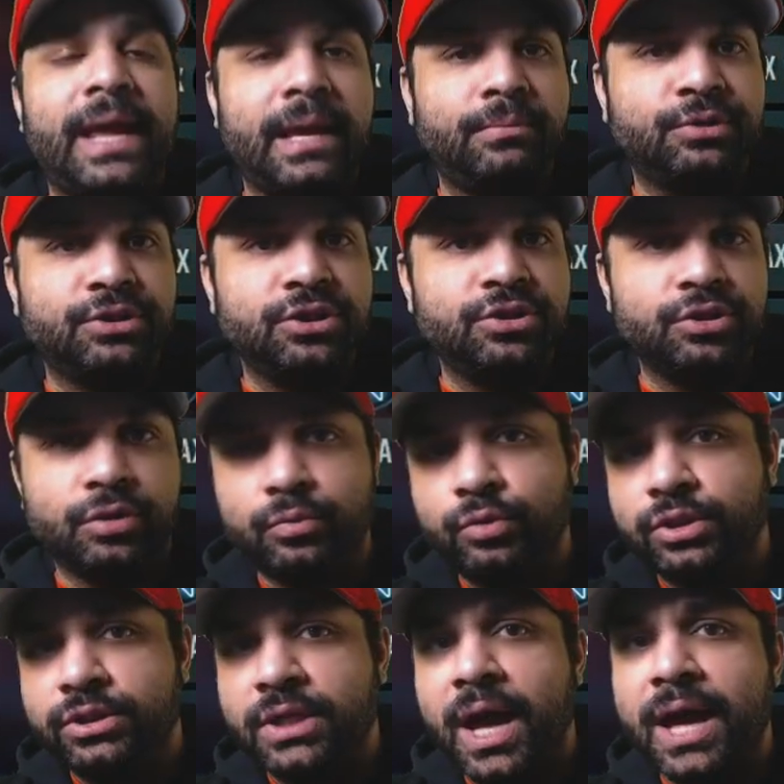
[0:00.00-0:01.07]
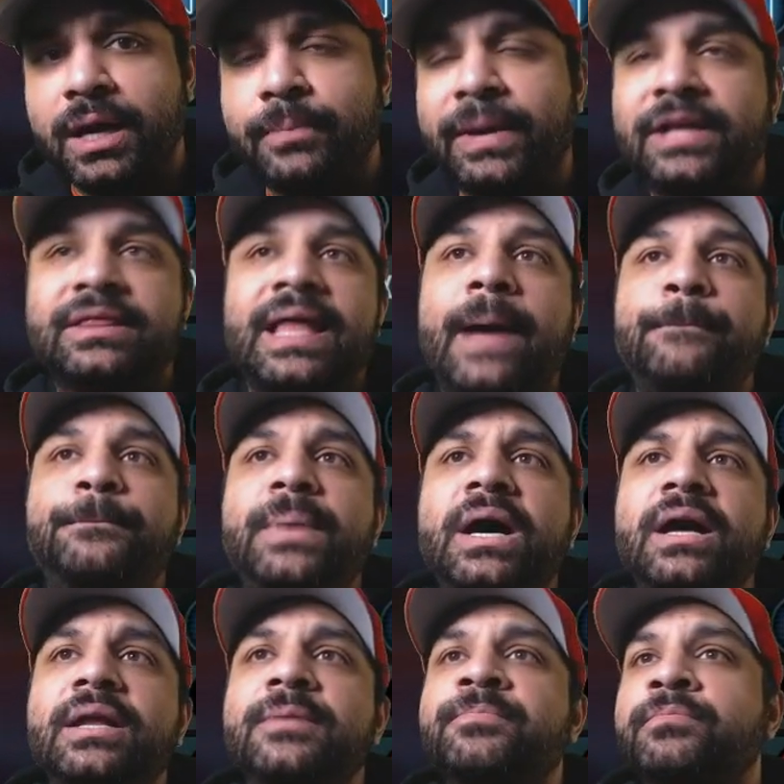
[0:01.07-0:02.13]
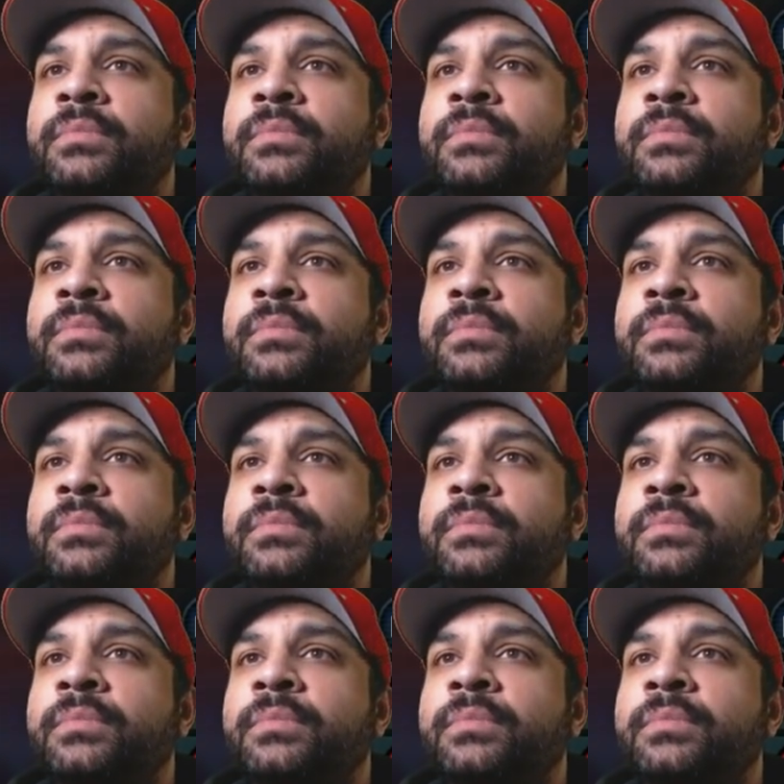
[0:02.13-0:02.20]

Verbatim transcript: able to do, and we'll talk about that, but